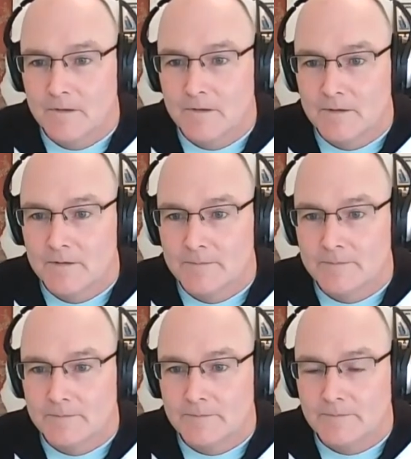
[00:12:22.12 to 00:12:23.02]

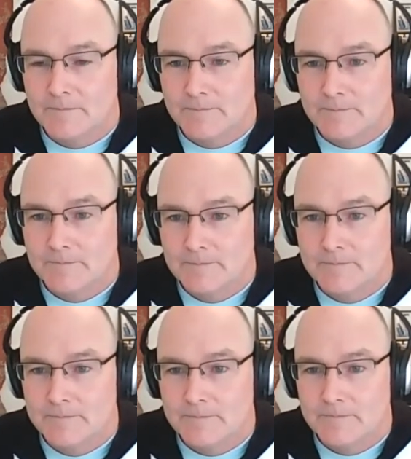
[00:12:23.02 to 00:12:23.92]

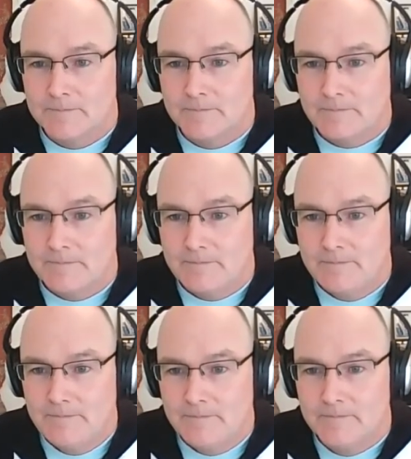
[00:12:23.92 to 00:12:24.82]

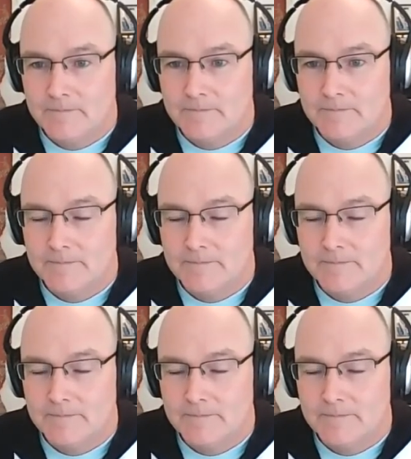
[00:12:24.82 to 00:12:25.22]
This person isn't speaking.